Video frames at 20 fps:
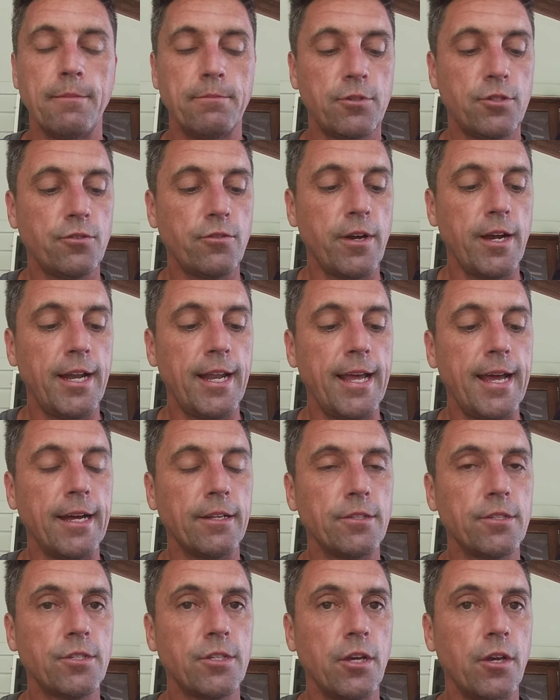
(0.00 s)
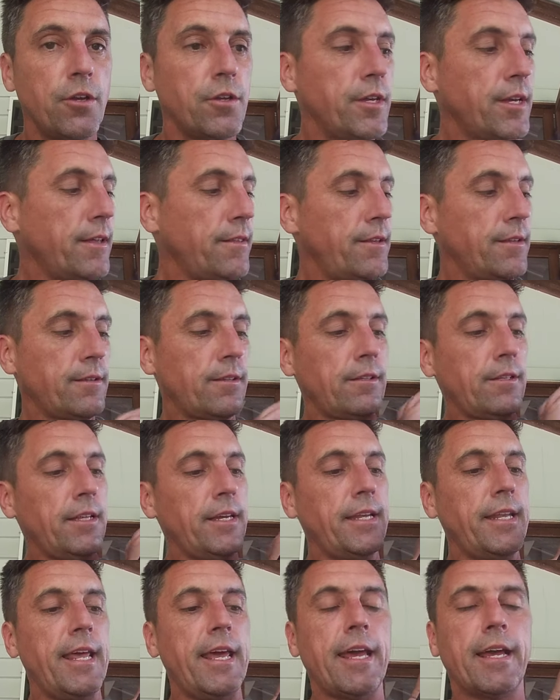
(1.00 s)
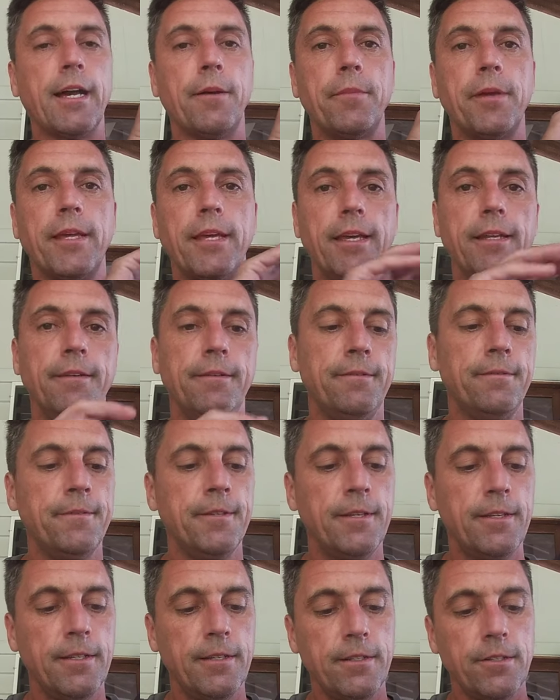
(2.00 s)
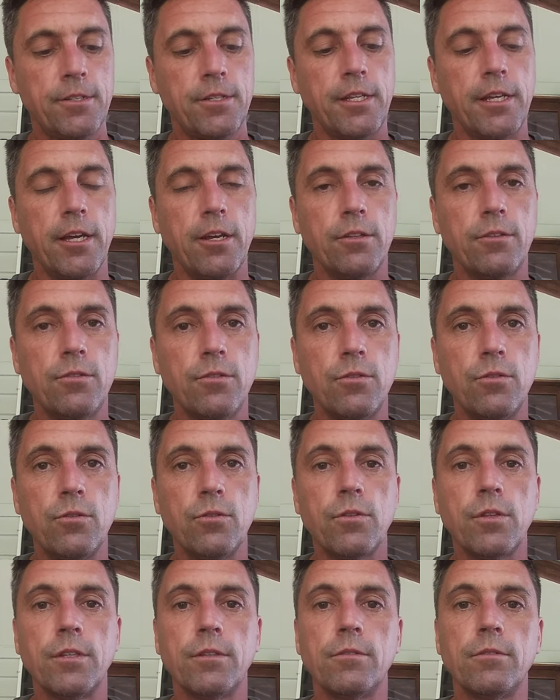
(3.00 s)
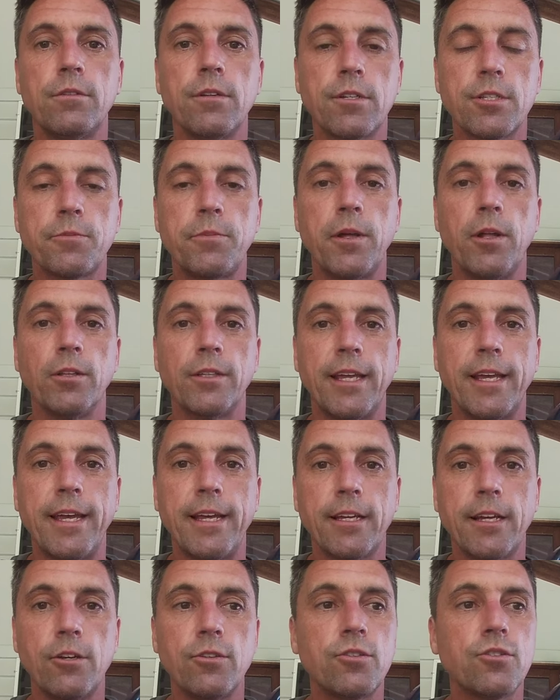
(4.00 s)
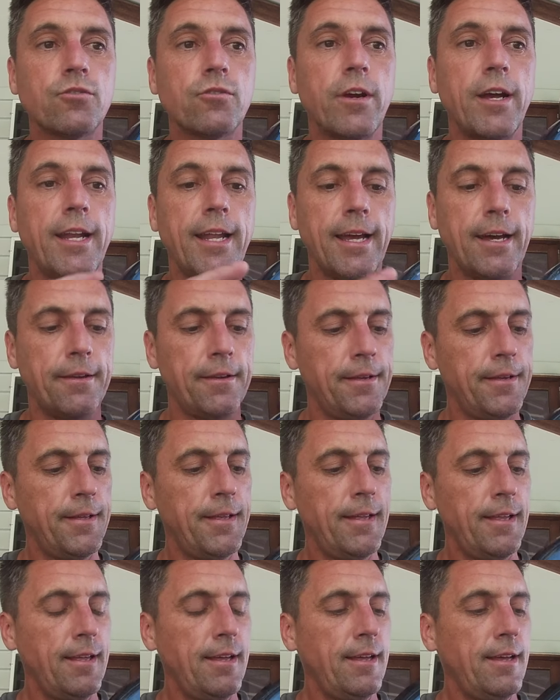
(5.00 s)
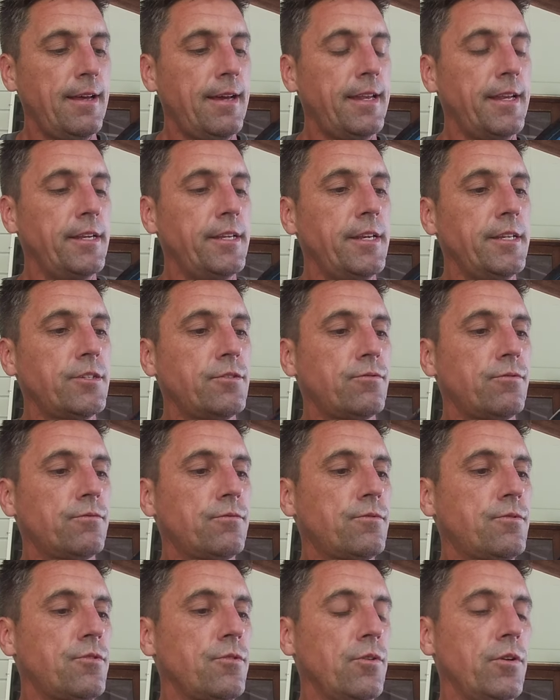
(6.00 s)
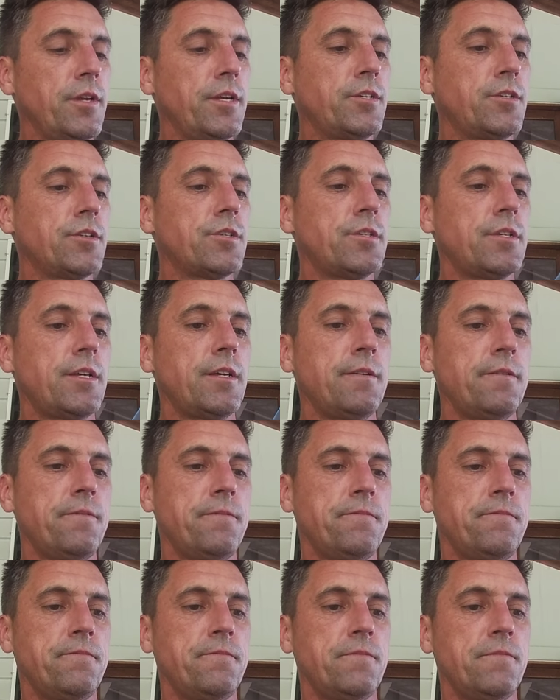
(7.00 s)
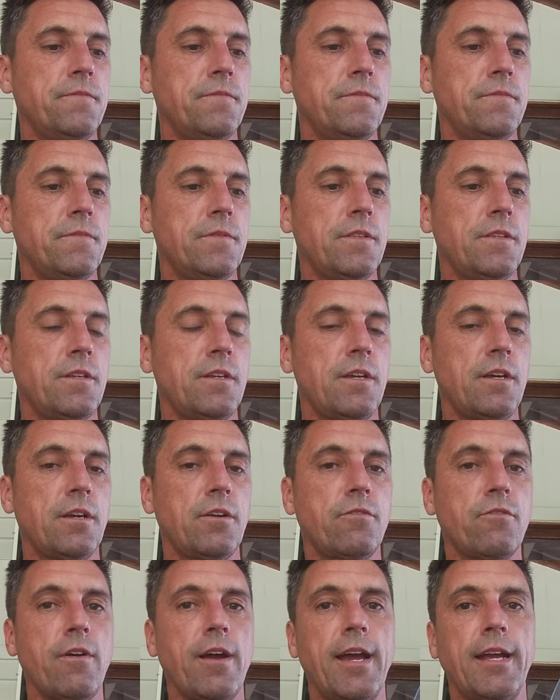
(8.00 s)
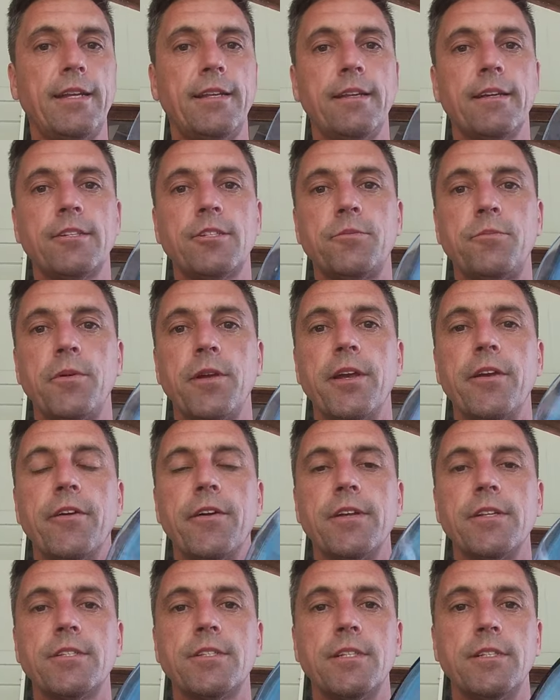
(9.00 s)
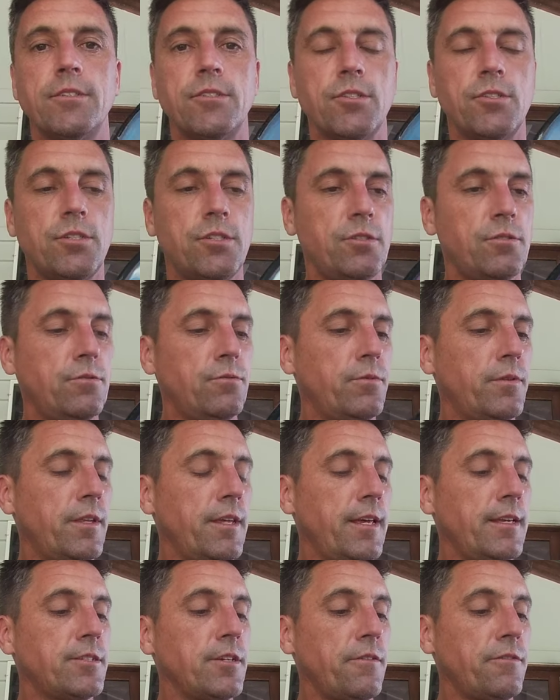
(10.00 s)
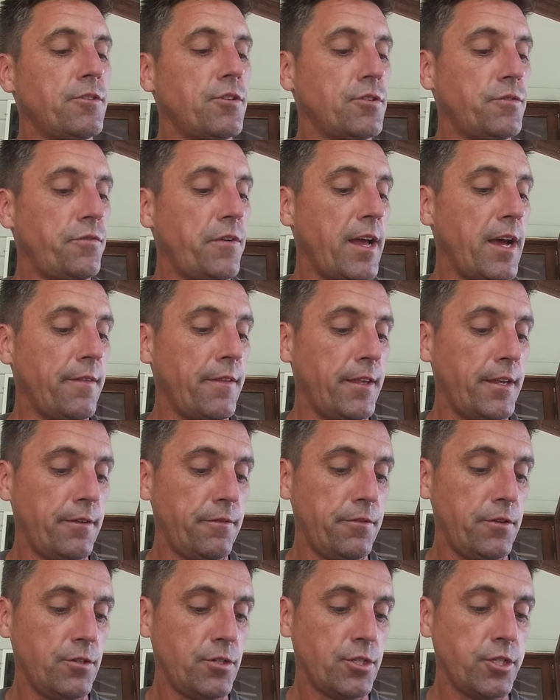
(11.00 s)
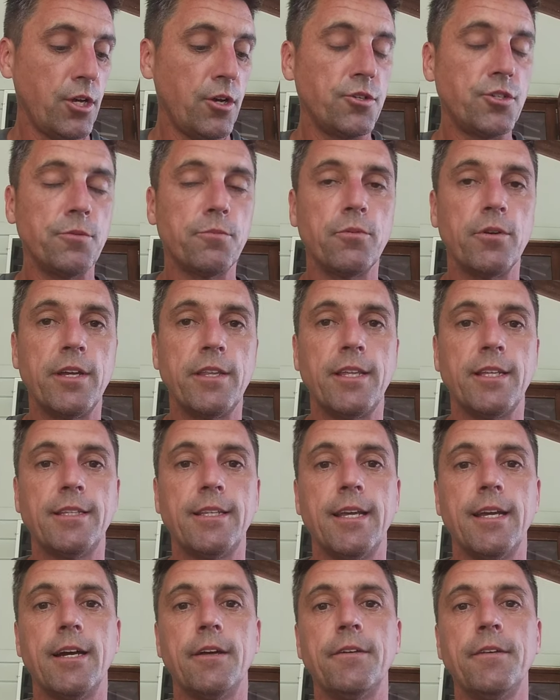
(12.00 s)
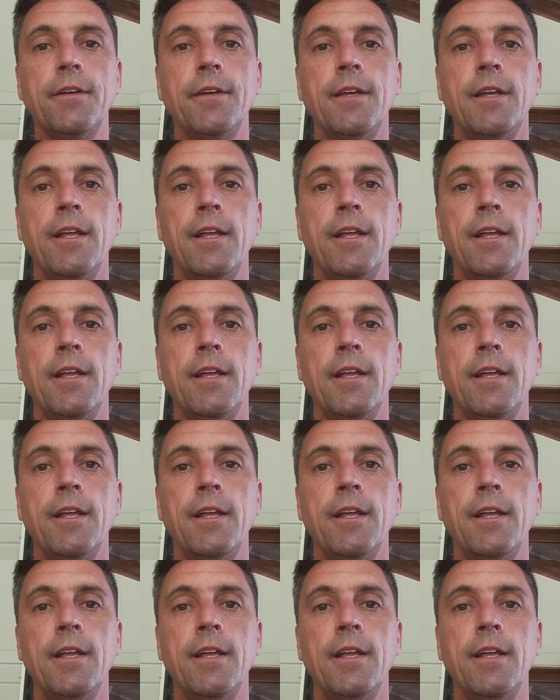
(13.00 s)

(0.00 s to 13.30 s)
straight out, so you get the clean air coming in, CO2, the expelled air goes straight out, and it is truly just a great experience. And just with these, I've just found that if you slowed your breathing down